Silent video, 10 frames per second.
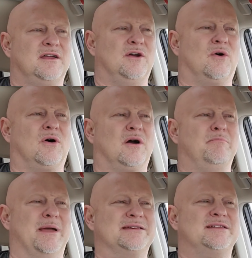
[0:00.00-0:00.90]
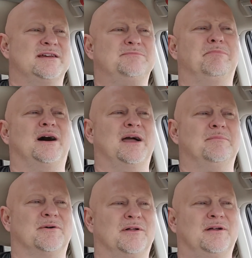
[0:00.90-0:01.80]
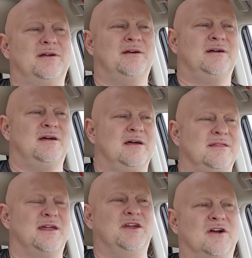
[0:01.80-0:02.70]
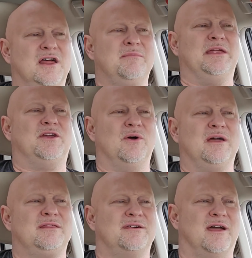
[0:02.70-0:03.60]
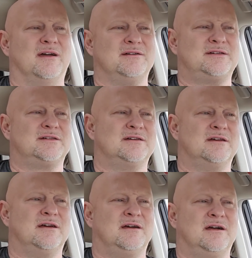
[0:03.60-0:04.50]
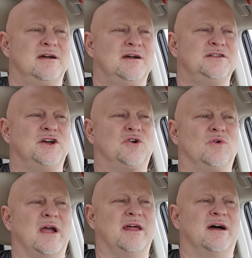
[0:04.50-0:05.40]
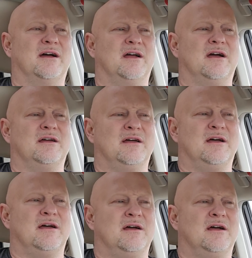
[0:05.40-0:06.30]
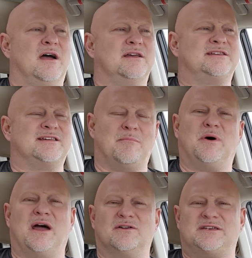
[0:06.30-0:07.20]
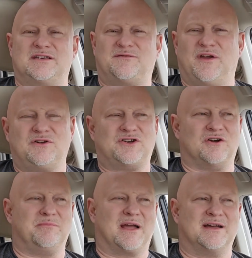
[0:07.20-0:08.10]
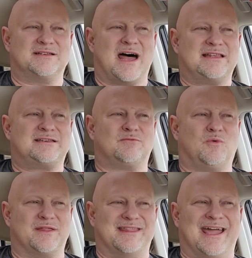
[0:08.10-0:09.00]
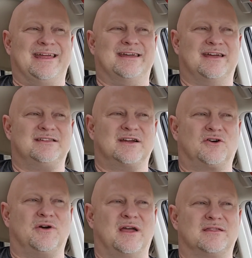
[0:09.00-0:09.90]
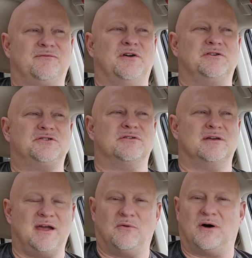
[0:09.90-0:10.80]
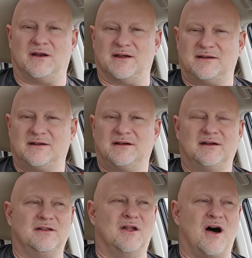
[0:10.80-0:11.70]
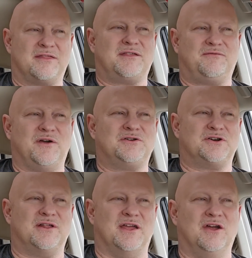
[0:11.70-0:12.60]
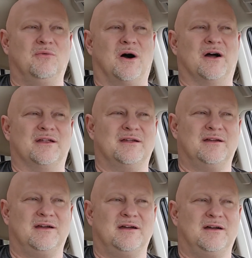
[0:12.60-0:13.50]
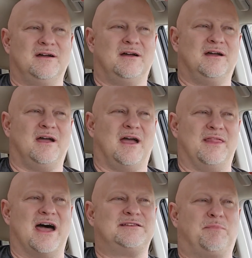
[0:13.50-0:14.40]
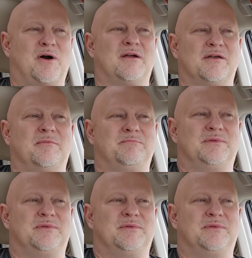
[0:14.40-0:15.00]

your business Bible, then you're going to be doing things to create someone else's future, because that's what they did to create the future they wanted, not the future that you want. And that's part of the